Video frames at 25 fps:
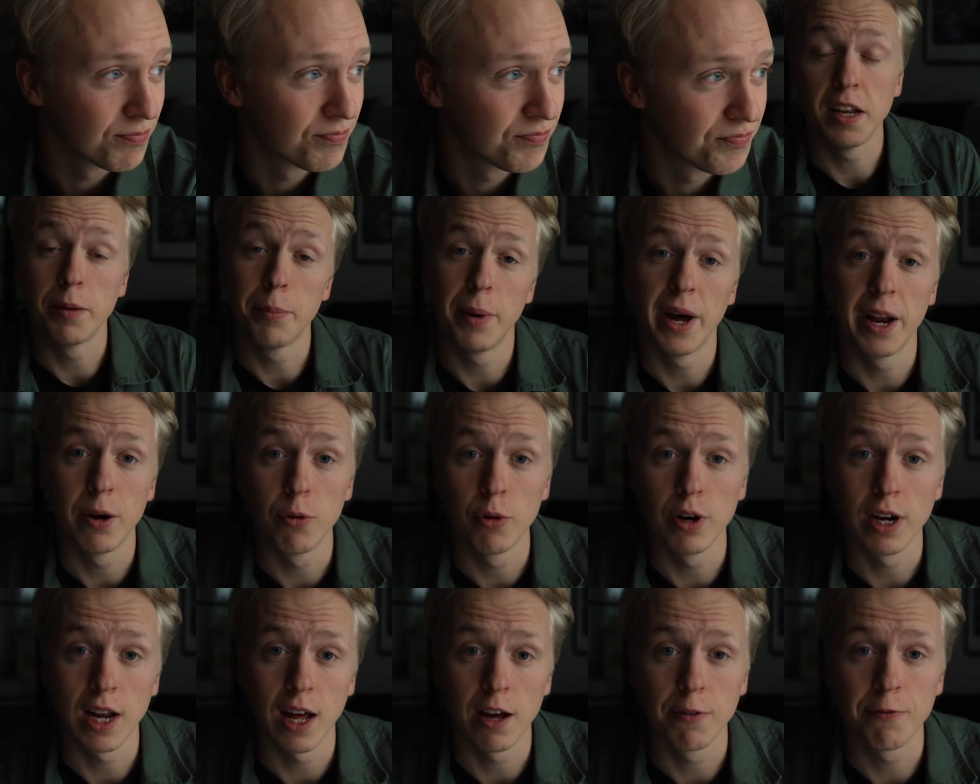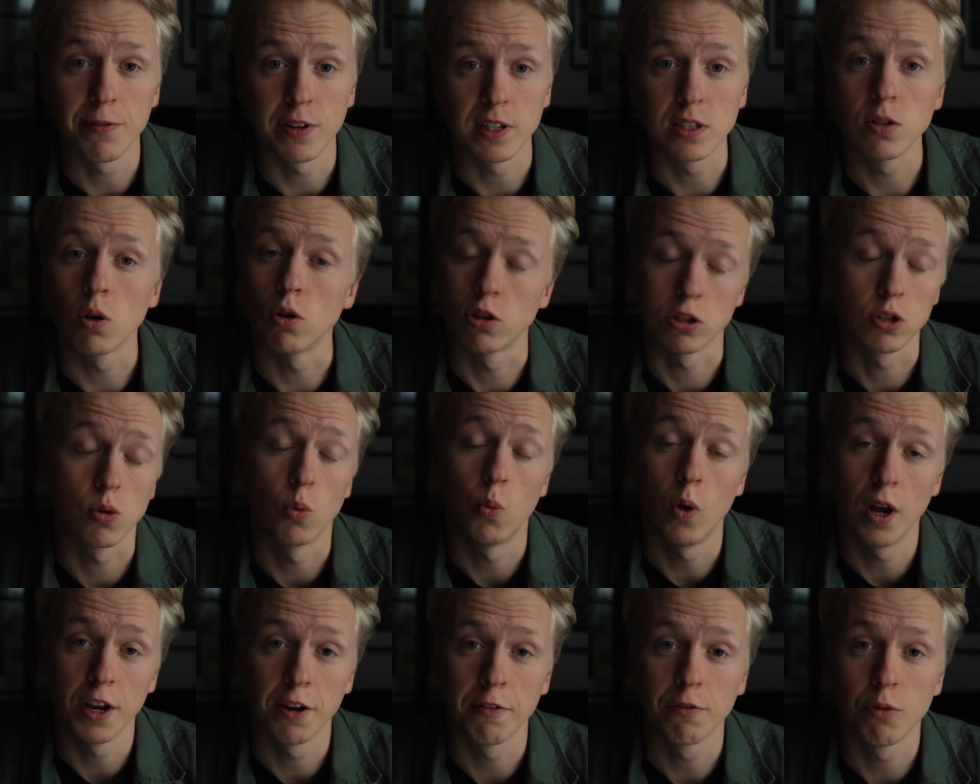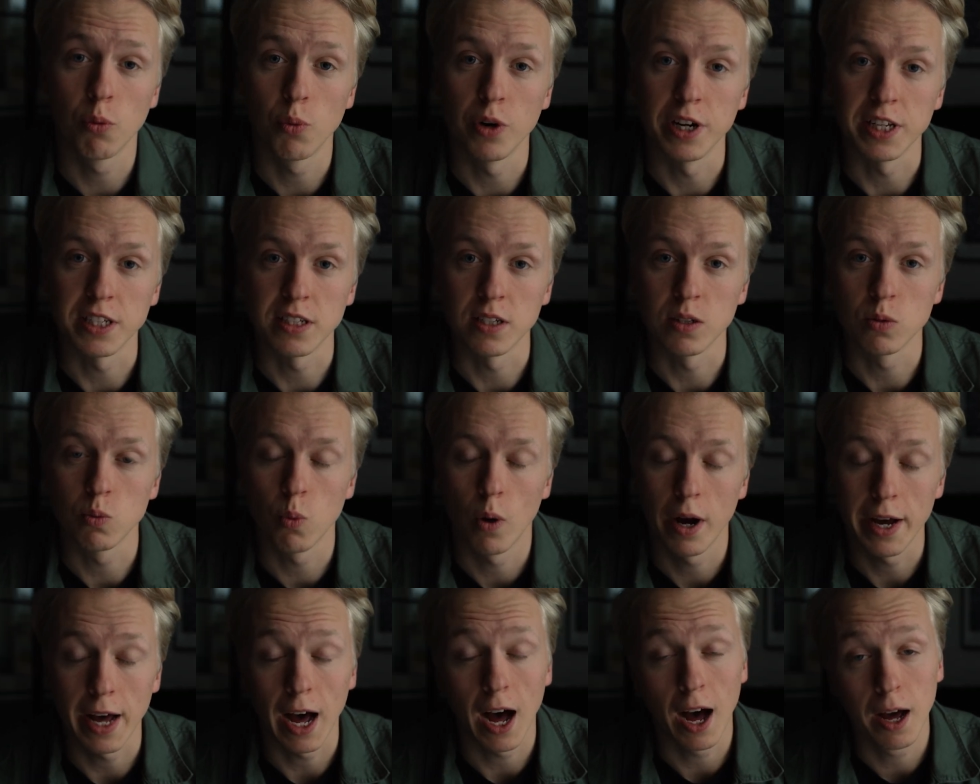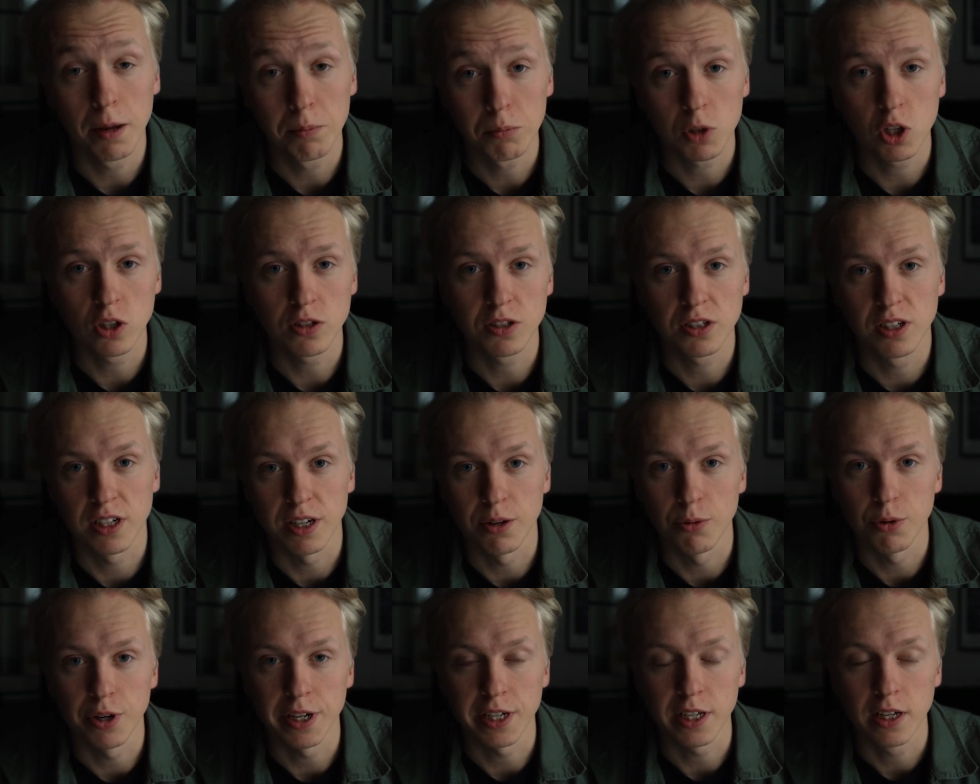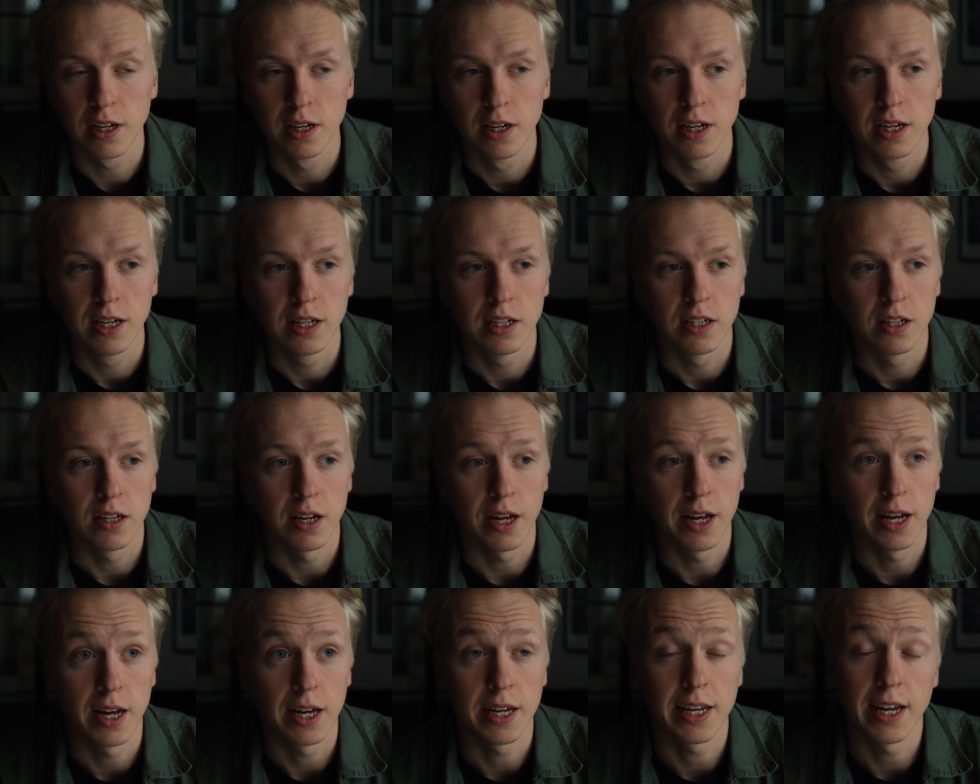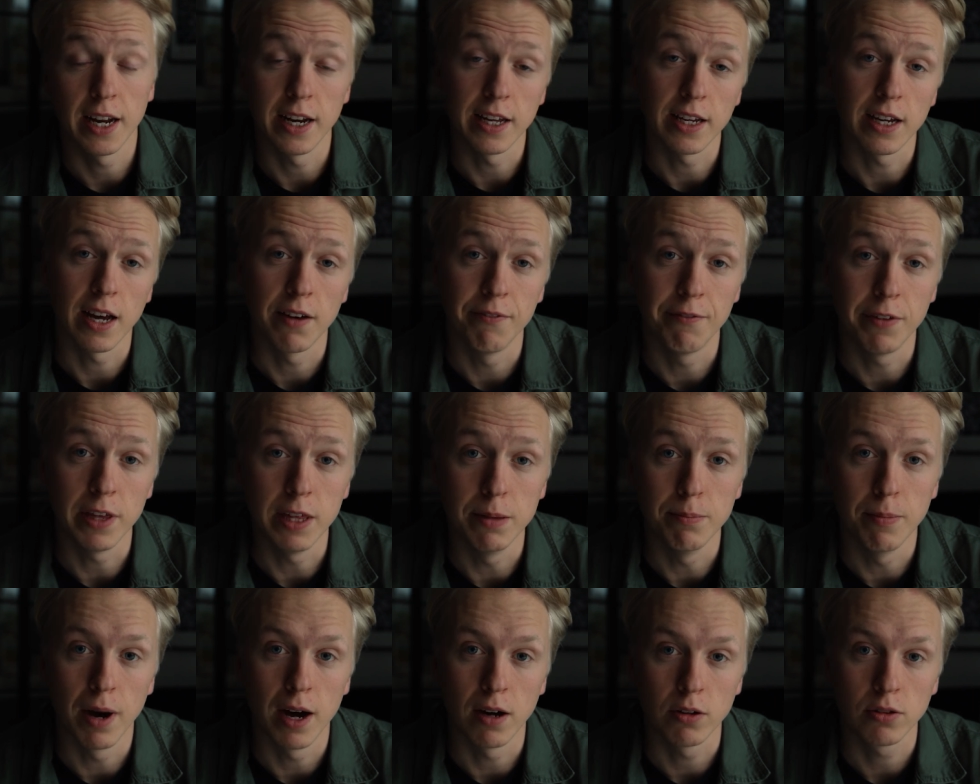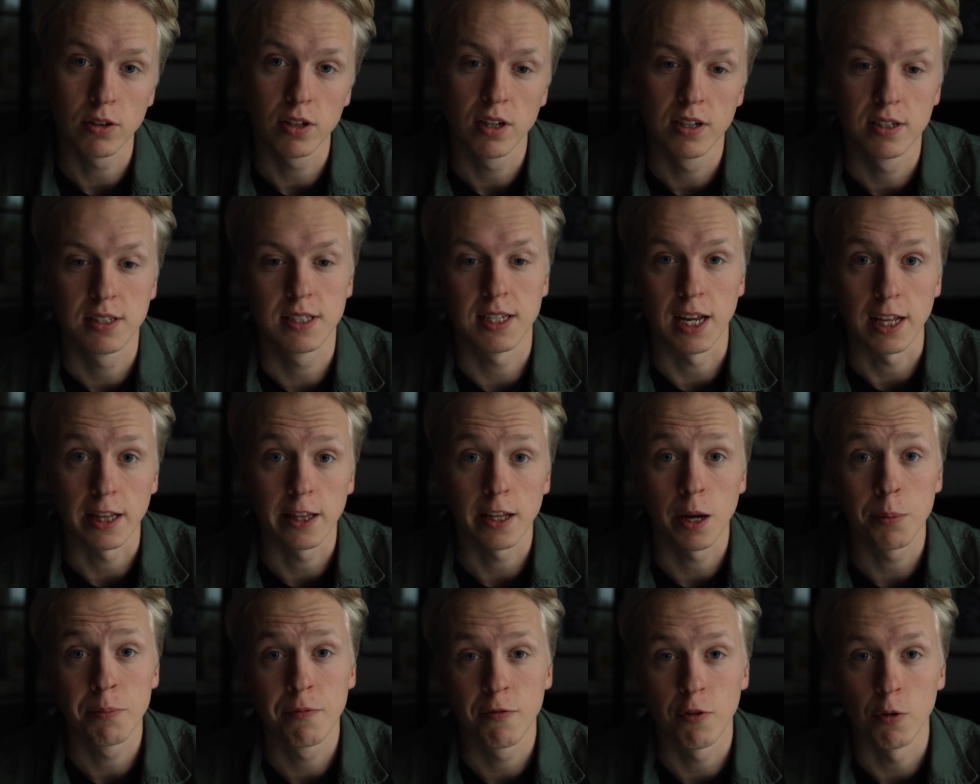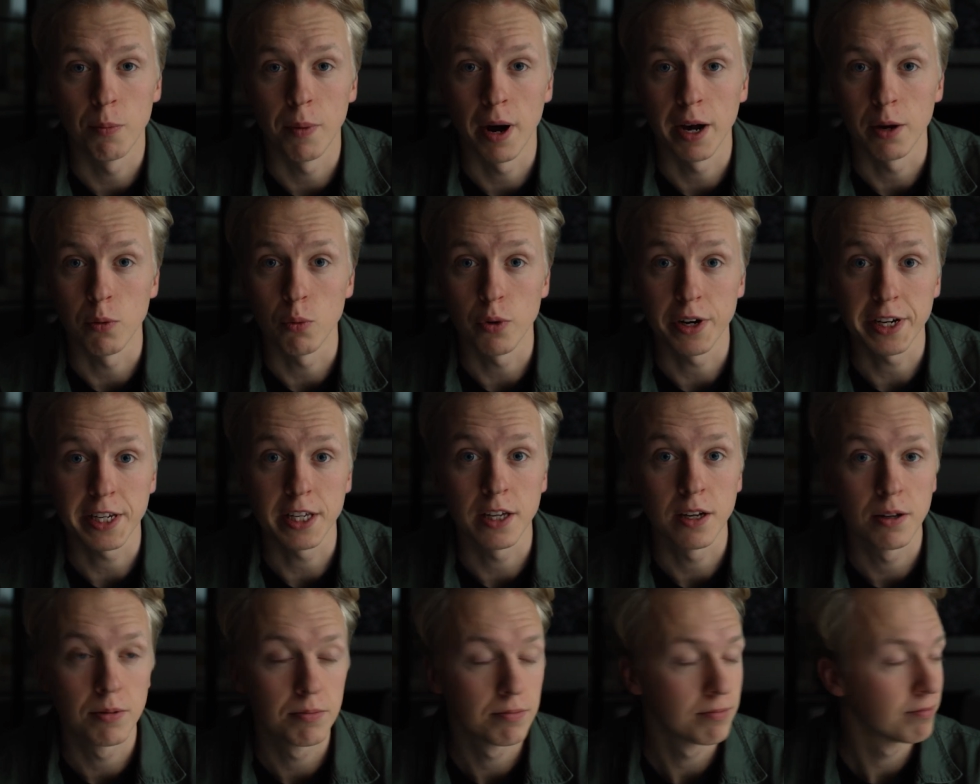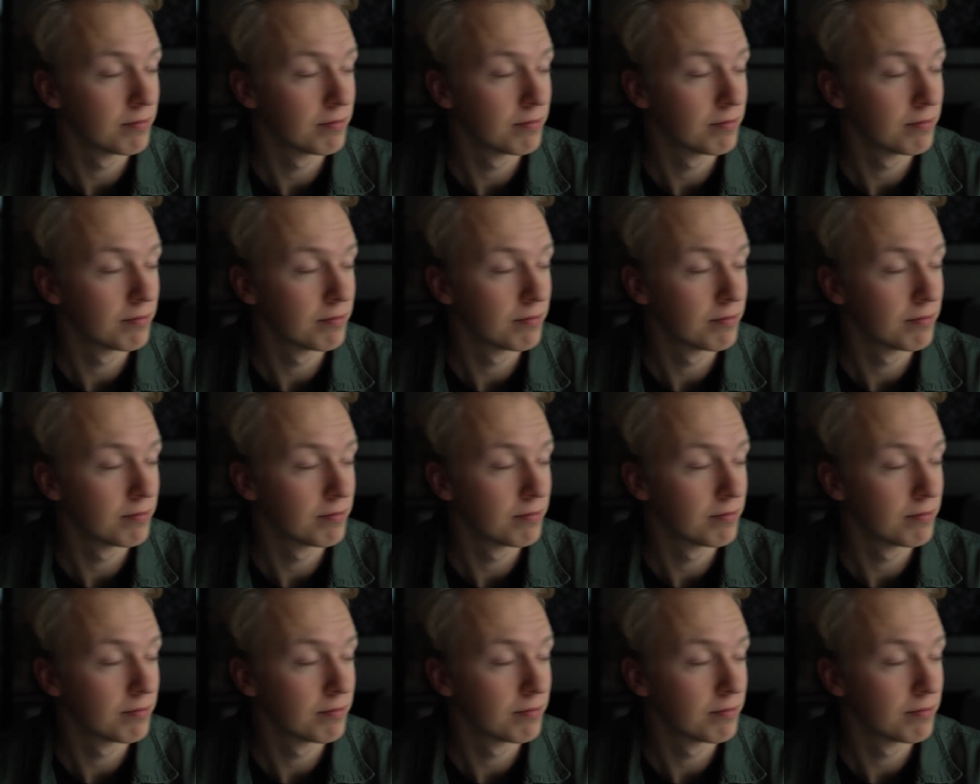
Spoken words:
And the battery life is also one of the reasons why I'm considering getting a V-mount setup for my rig.